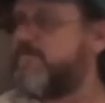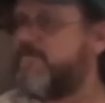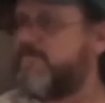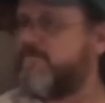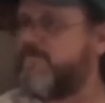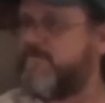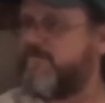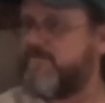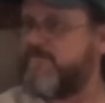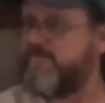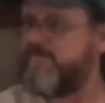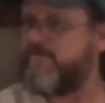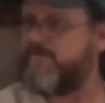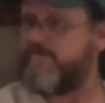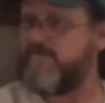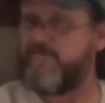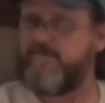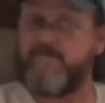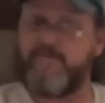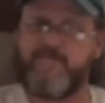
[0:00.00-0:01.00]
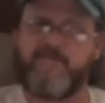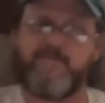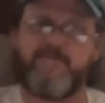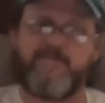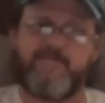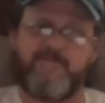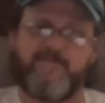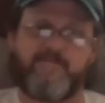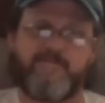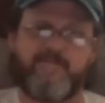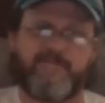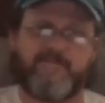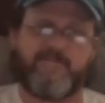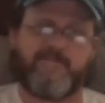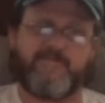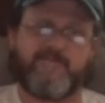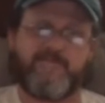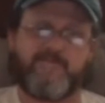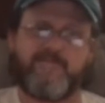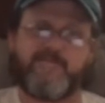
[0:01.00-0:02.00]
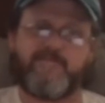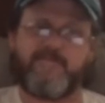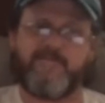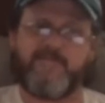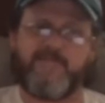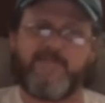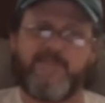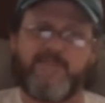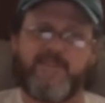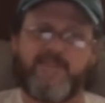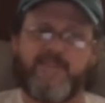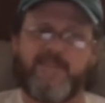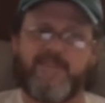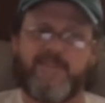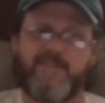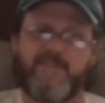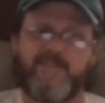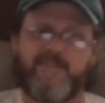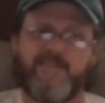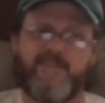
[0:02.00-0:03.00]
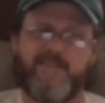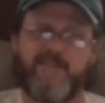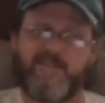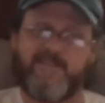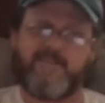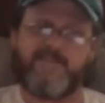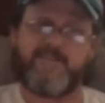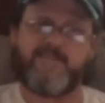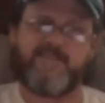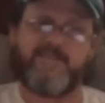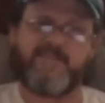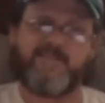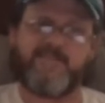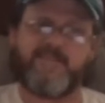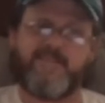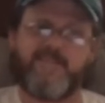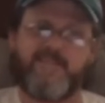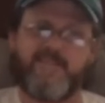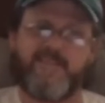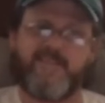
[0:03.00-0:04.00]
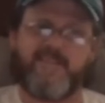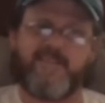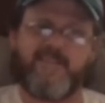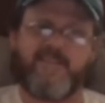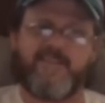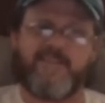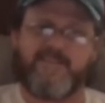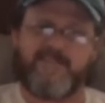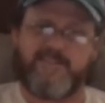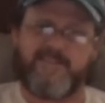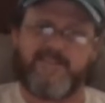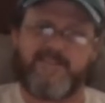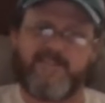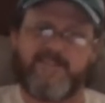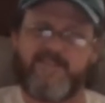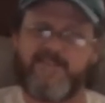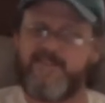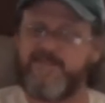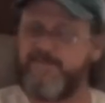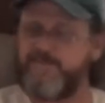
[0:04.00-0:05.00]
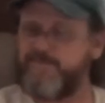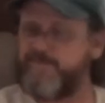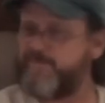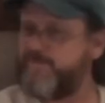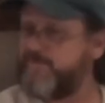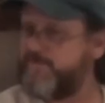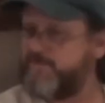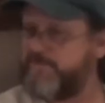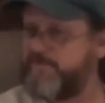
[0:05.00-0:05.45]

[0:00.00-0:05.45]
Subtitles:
[no speech]